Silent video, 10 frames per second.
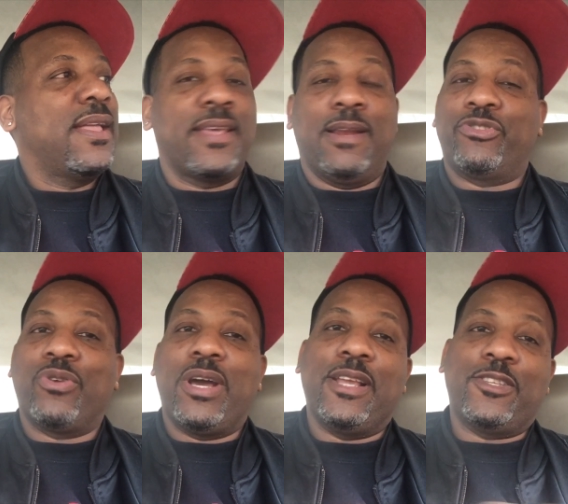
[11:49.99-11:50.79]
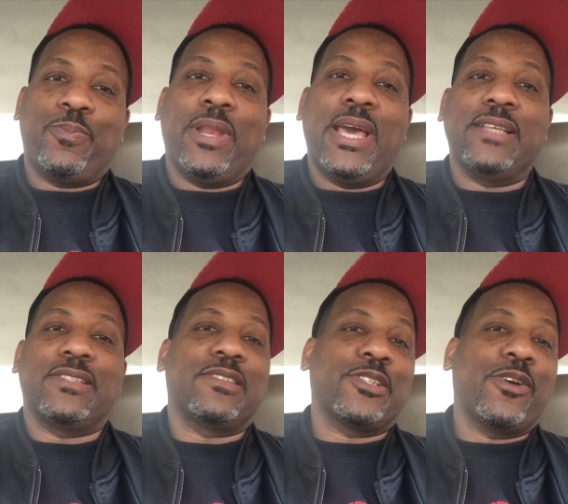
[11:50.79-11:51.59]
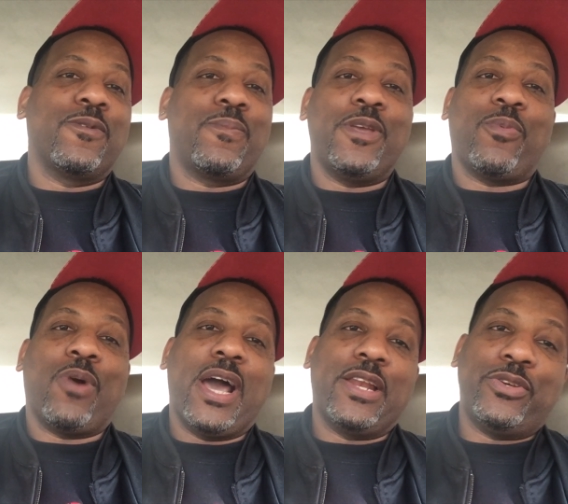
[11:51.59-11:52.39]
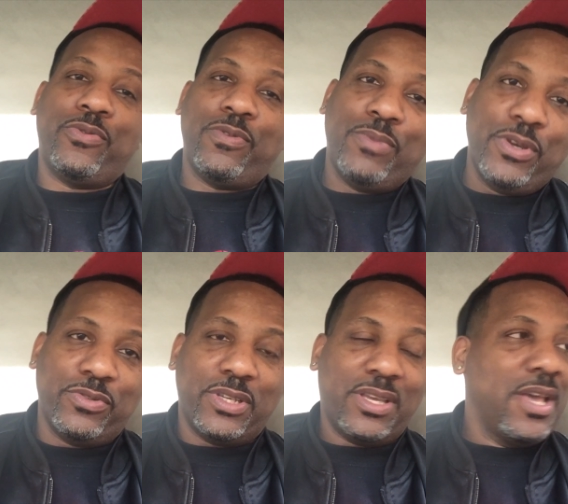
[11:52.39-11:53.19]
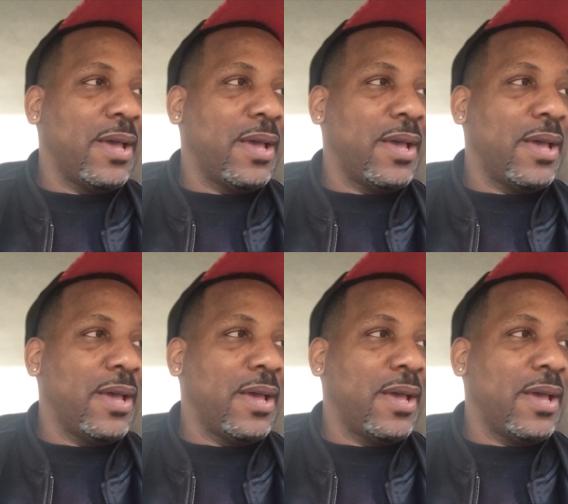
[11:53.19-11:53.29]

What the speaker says: that I'm trying to explain to certain people how to do the music.